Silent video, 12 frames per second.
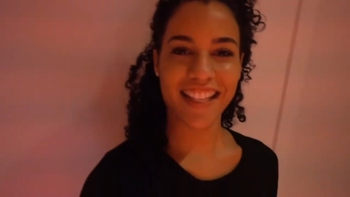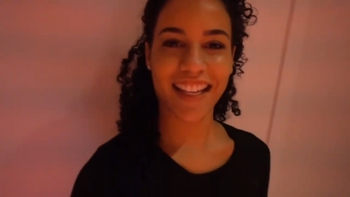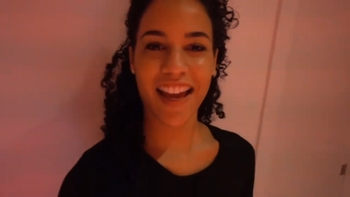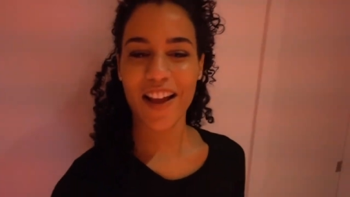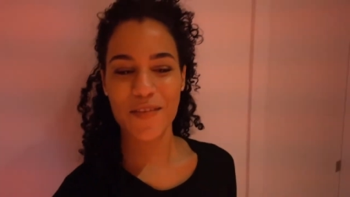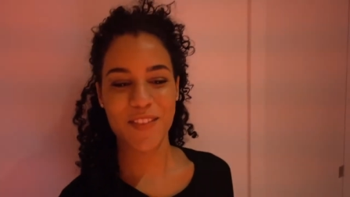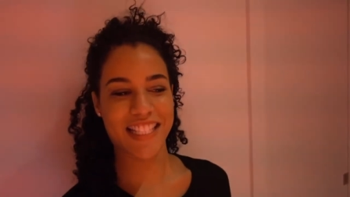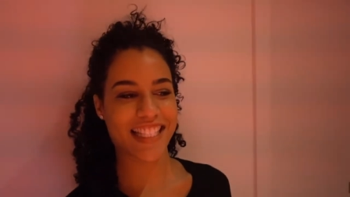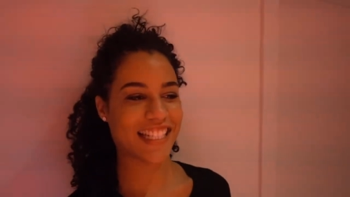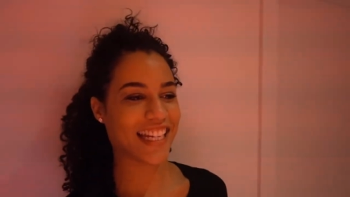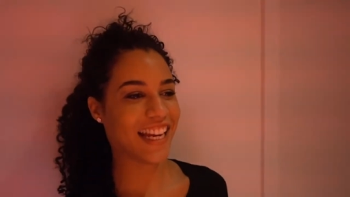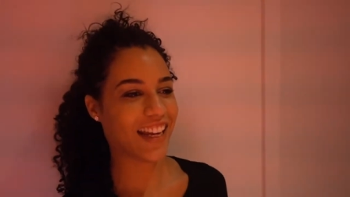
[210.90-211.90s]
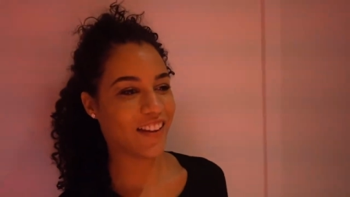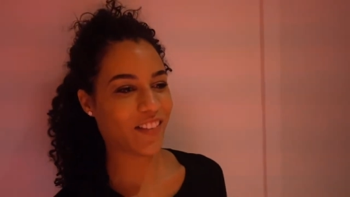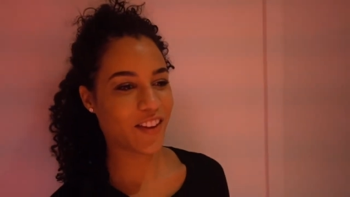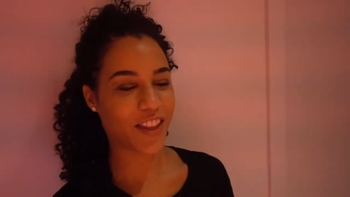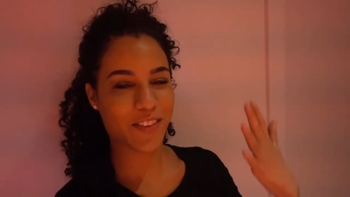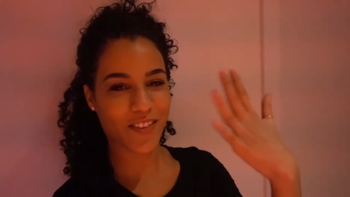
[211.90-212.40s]
gonna help me today
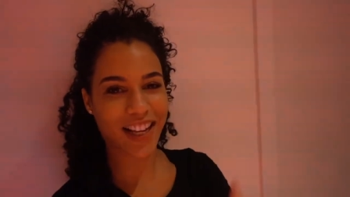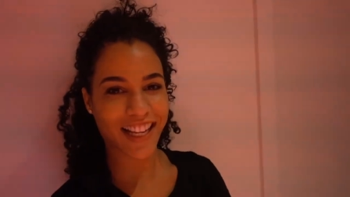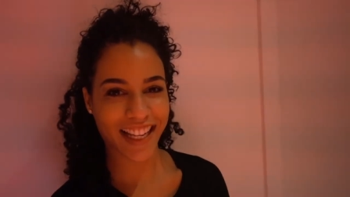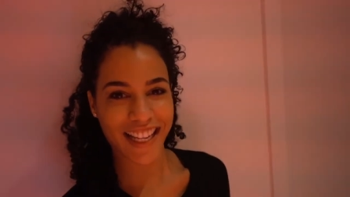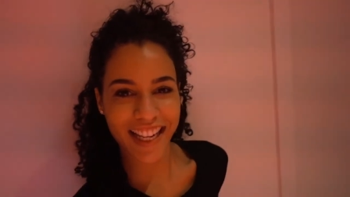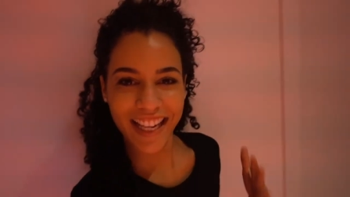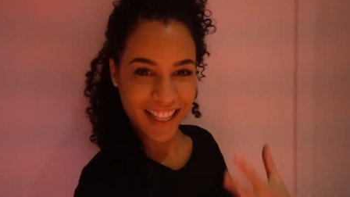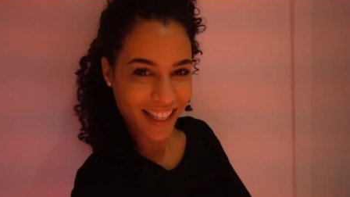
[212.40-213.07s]
with my